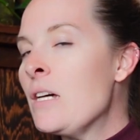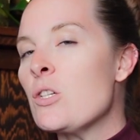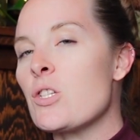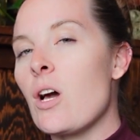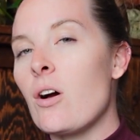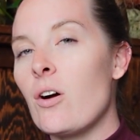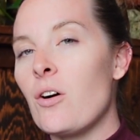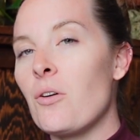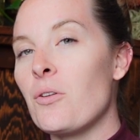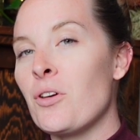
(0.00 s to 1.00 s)

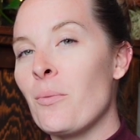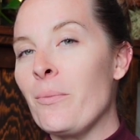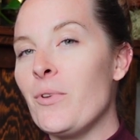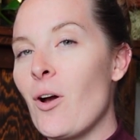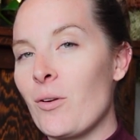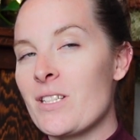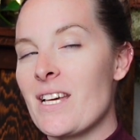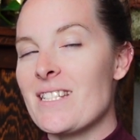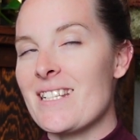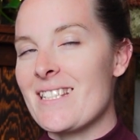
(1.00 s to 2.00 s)
So you'll notice
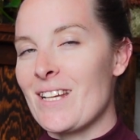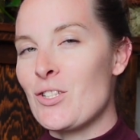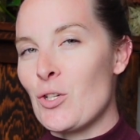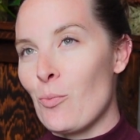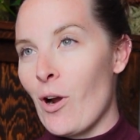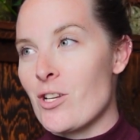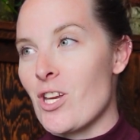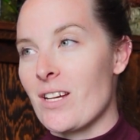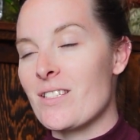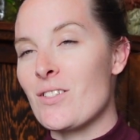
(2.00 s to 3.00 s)
I did say two projects.